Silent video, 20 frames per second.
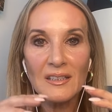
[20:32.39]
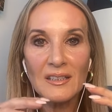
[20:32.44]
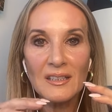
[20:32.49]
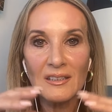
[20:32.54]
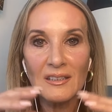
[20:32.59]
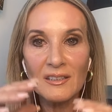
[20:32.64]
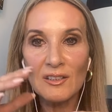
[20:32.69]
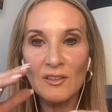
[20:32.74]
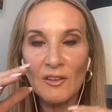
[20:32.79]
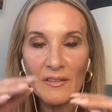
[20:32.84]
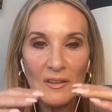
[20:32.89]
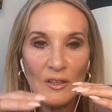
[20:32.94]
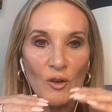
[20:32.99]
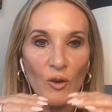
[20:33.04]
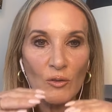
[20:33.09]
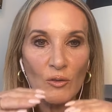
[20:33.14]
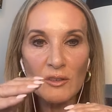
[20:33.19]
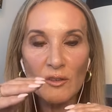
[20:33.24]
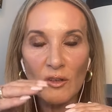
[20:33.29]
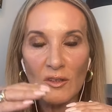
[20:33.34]
you know, the
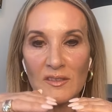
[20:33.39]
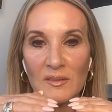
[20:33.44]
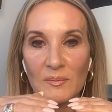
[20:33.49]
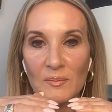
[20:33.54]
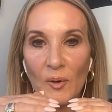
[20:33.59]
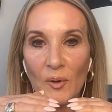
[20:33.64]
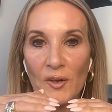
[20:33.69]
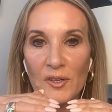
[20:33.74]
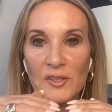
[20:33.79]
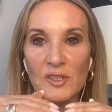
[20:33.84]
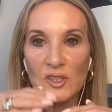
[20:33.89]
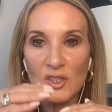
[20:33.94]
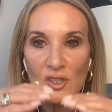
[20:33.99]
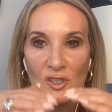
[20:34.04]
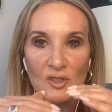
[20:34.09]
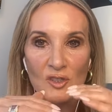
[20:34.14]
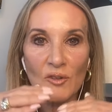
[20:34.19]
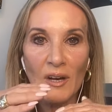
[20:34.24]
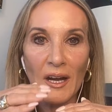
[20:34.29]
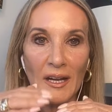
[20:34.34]
Goldilocks approach is just
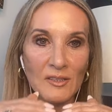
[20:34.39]
right.